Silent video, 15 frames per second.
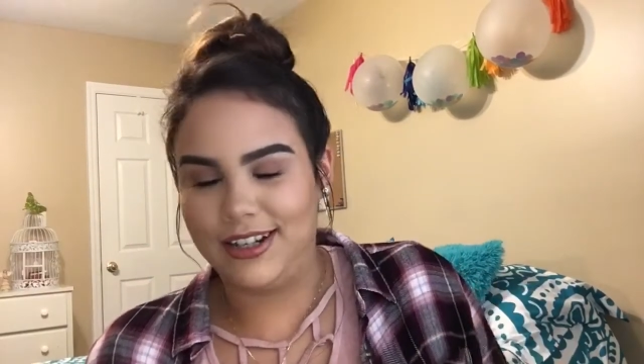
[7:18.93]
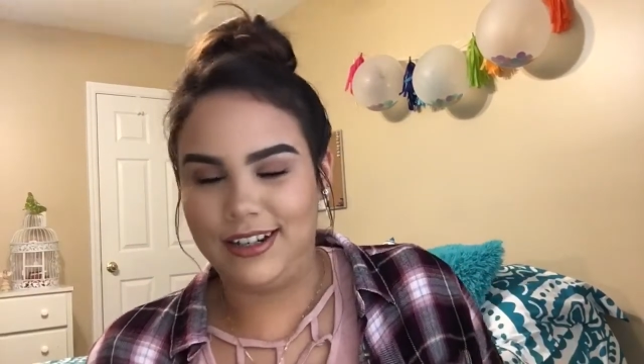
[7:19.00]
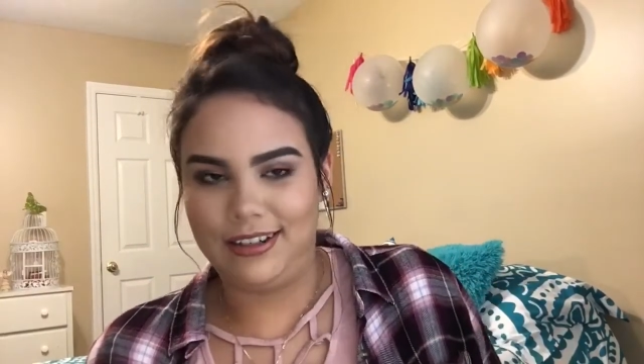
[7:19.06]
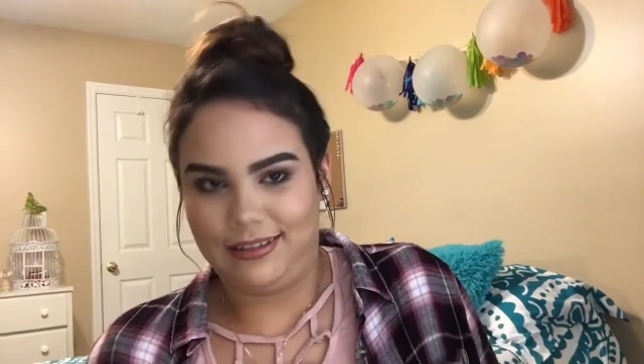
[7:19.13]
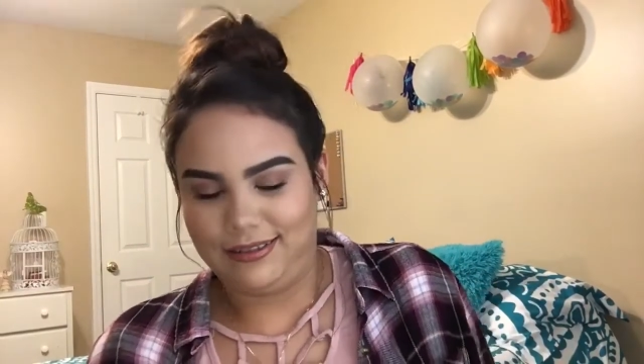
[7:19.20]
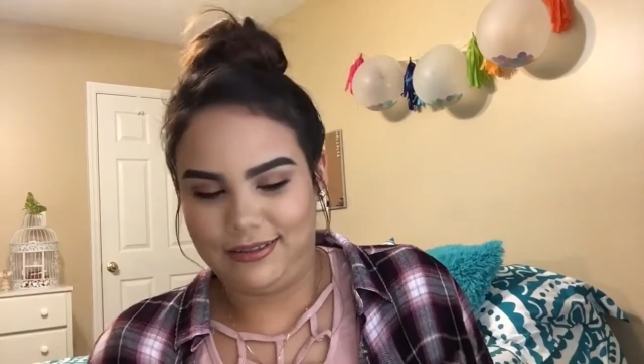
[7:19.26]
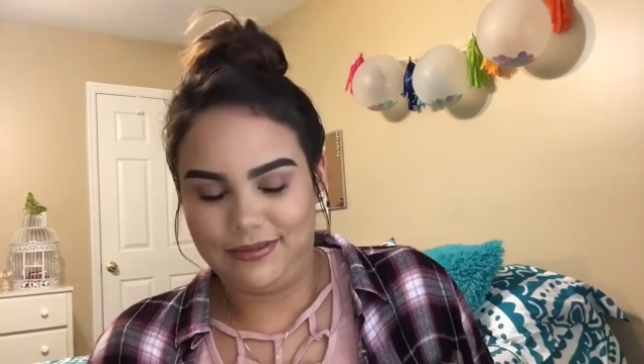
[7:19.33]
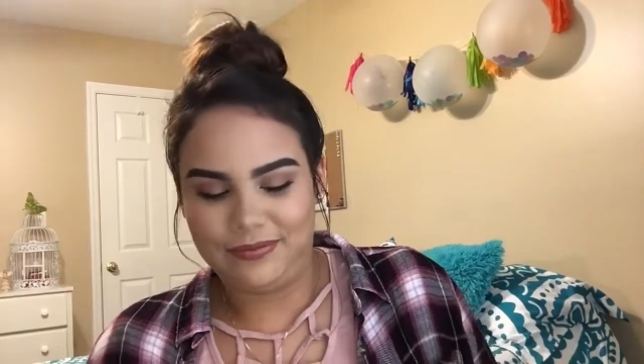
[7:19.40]
and
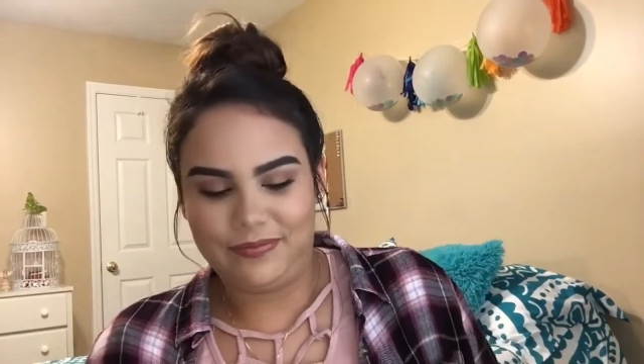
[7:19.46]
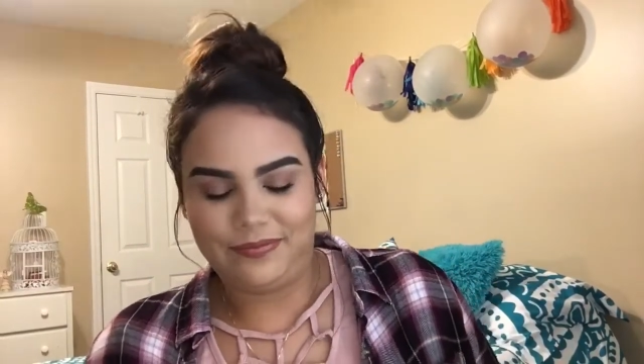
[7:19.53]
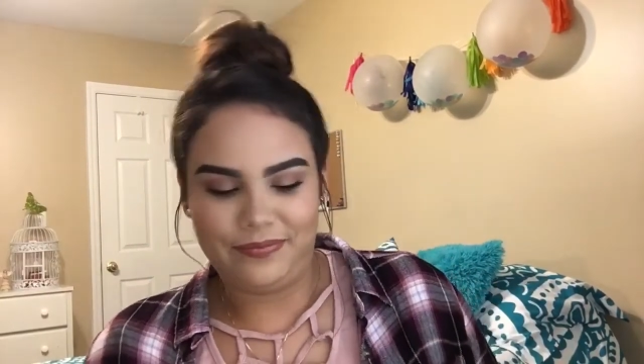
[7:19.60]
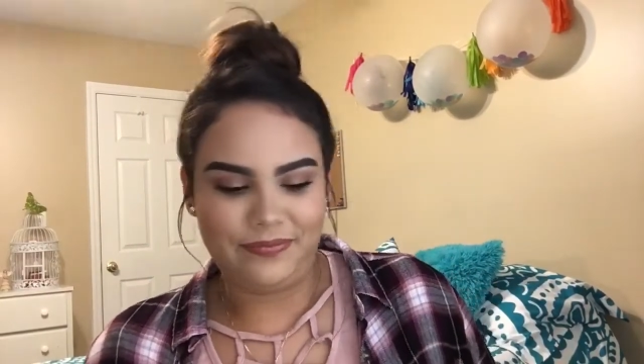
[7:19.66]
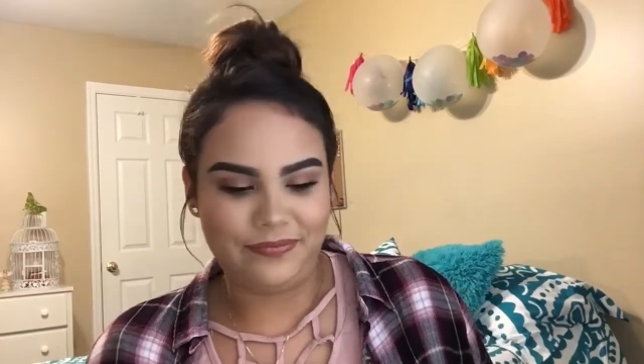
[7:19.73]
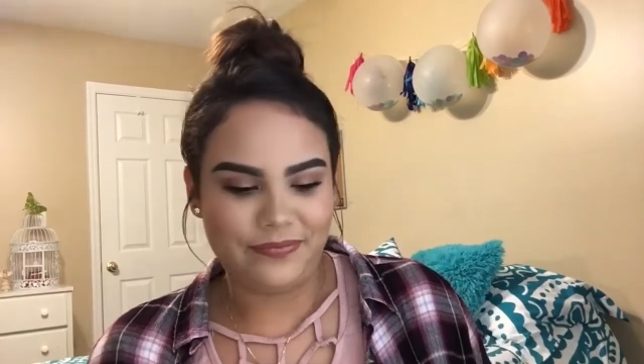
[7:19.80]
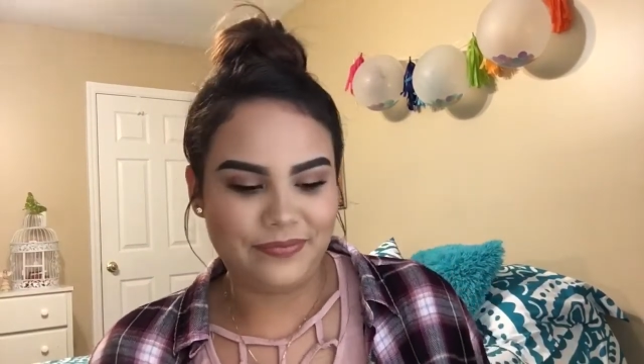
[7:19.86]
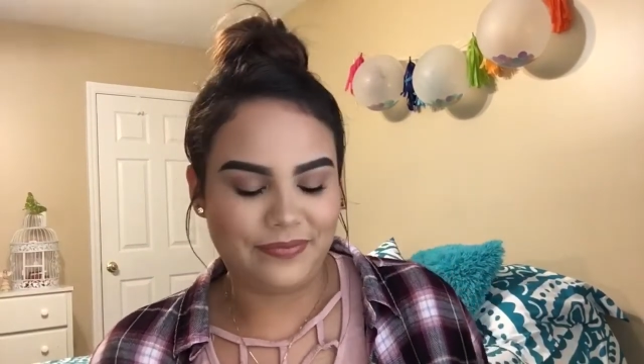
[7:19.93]

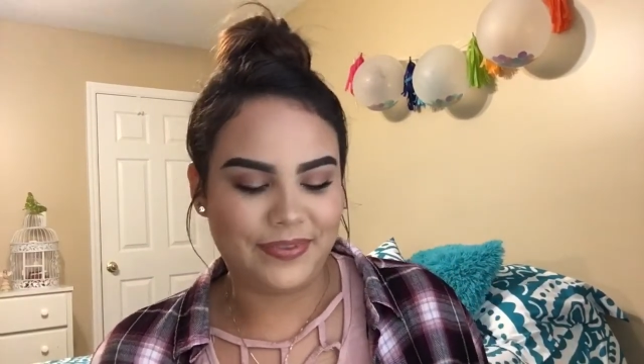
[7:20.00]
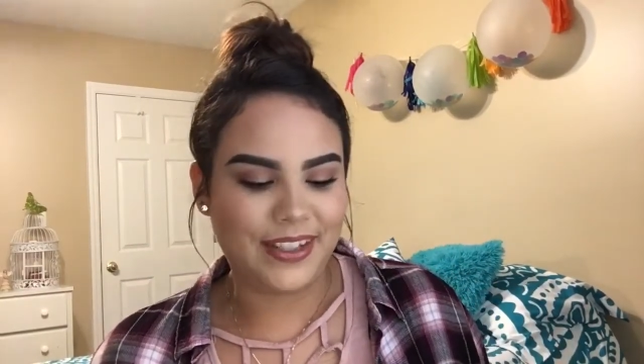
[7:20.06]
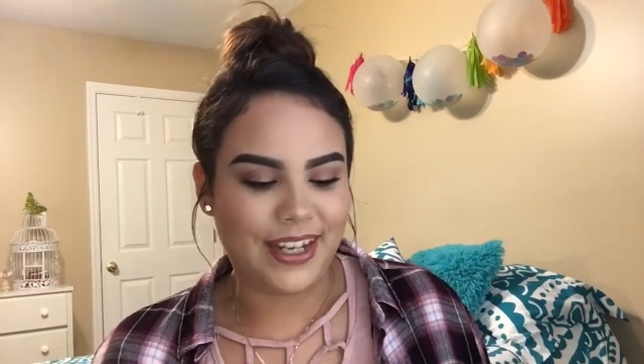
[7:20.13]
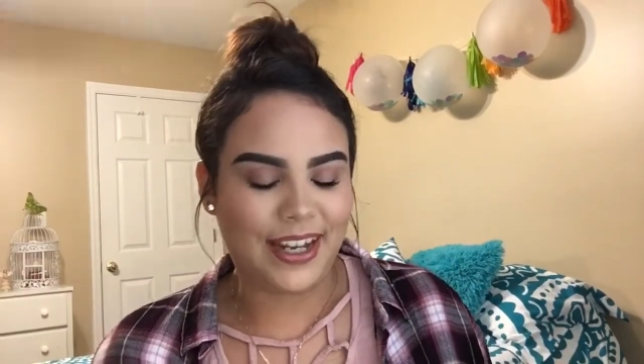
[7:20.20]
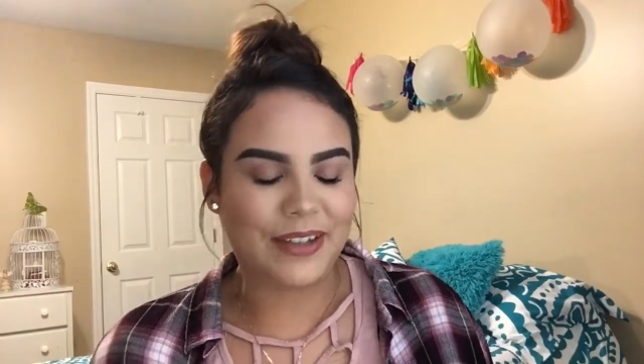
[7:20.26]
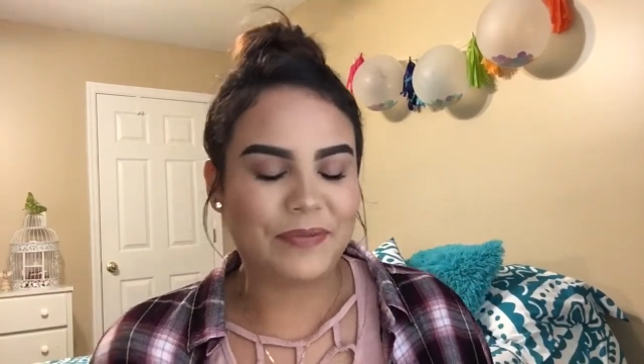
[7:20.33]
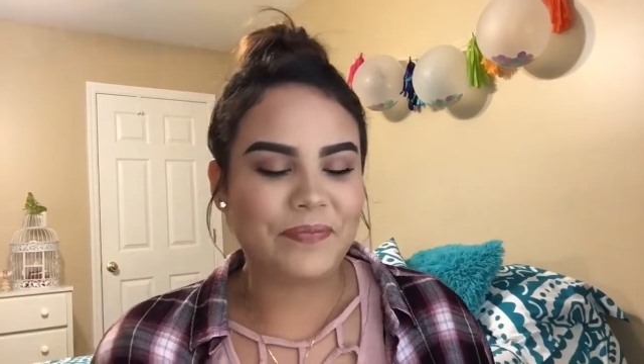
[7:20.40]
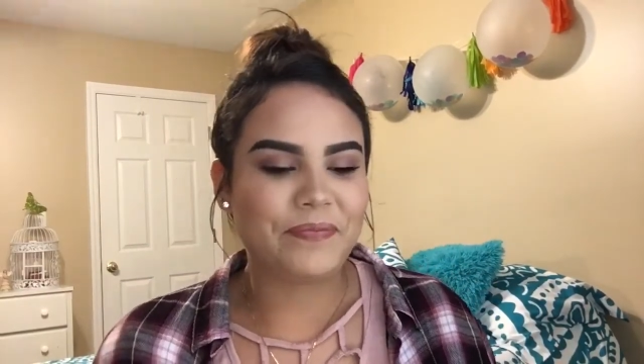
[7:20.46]

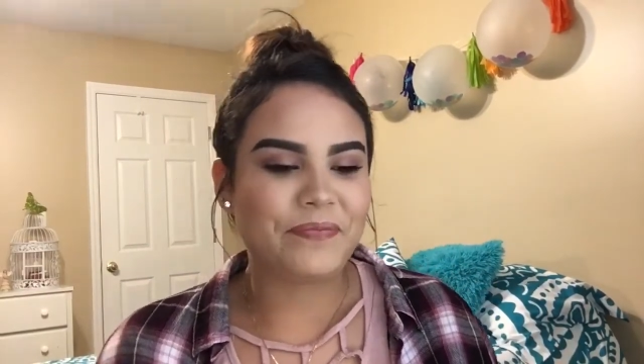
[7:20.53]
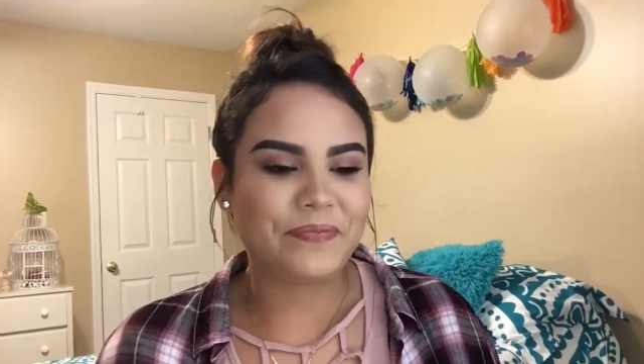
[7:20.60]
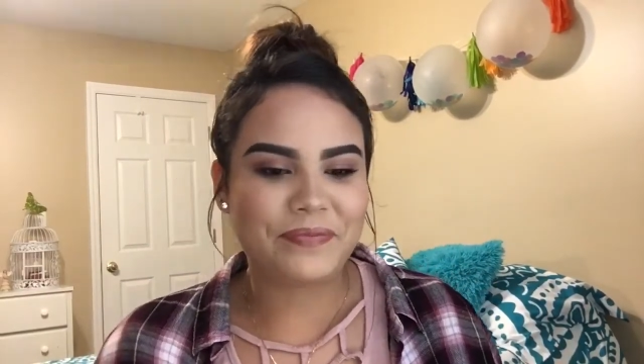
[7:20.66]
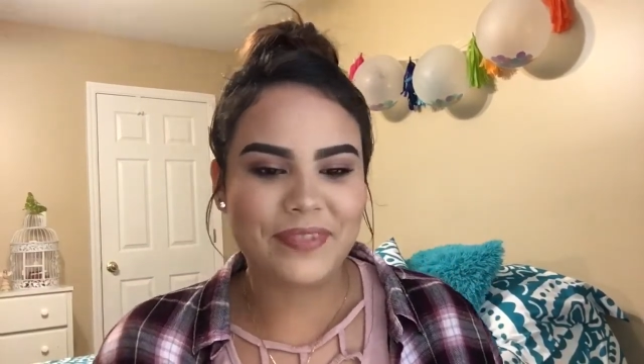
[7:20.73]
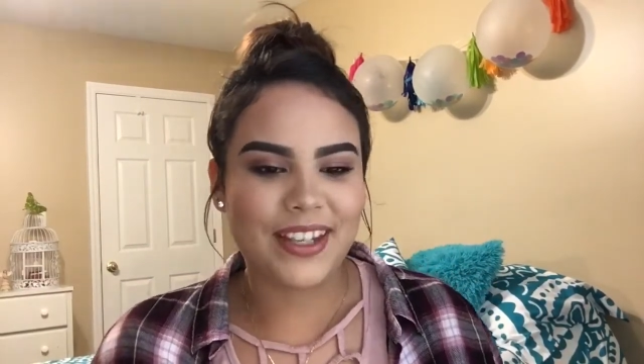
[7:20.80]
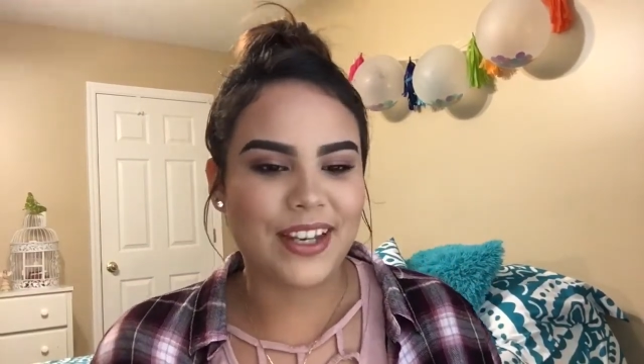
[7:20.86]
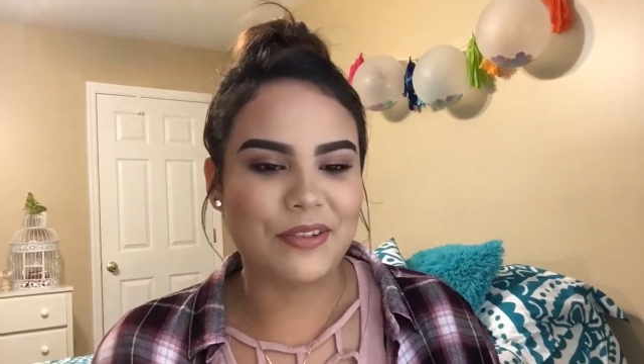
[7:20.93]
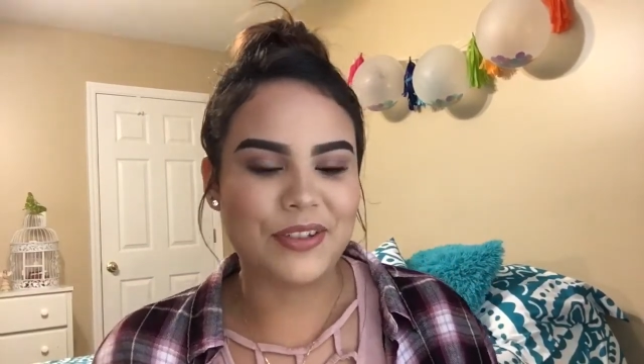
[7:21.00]
yeah,
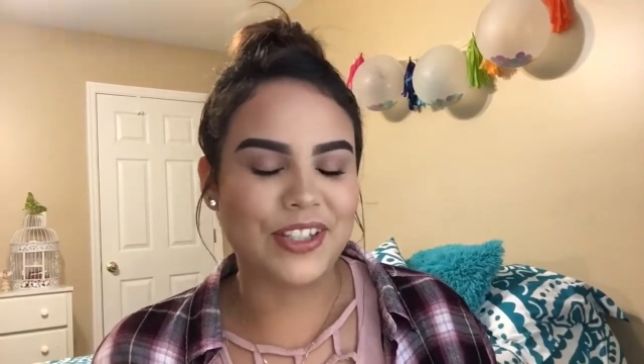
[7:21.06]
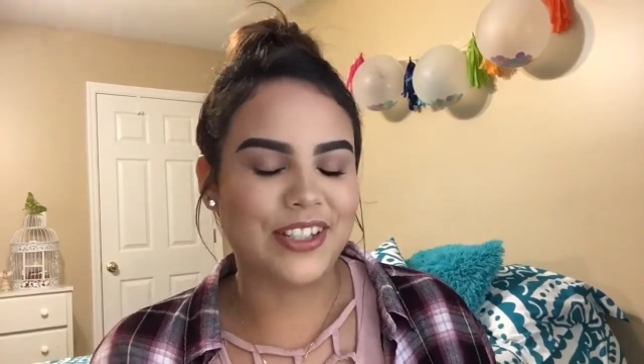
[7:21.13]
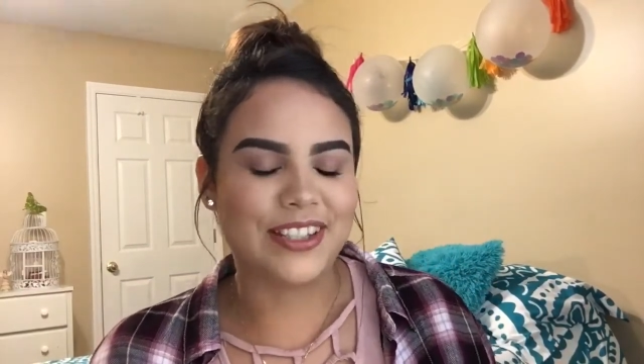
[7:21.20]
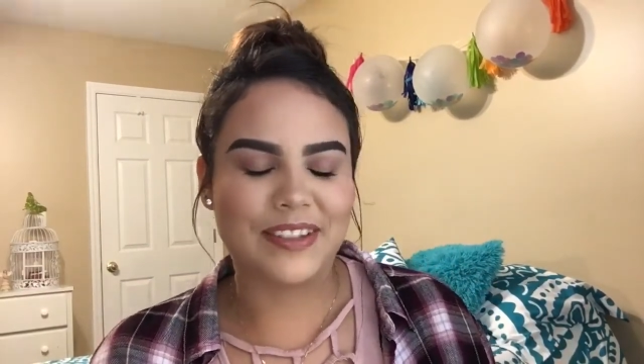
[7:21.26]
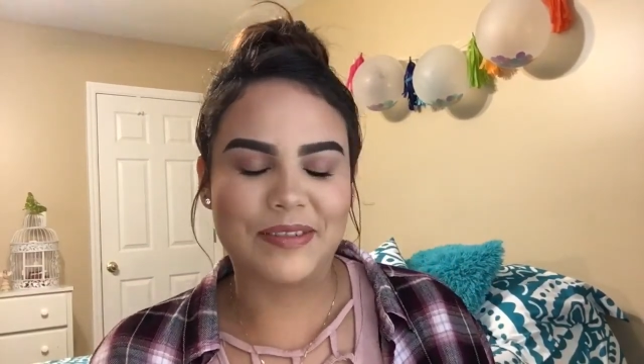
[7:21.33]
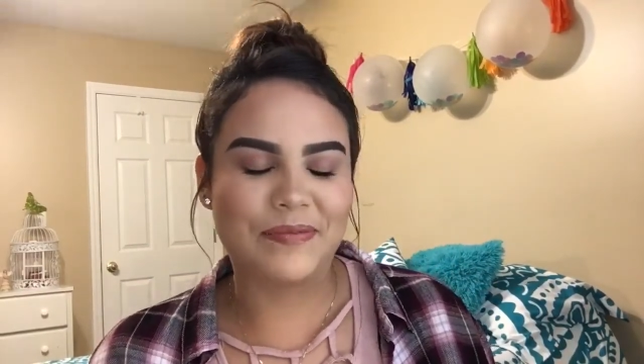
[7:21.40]
it was just,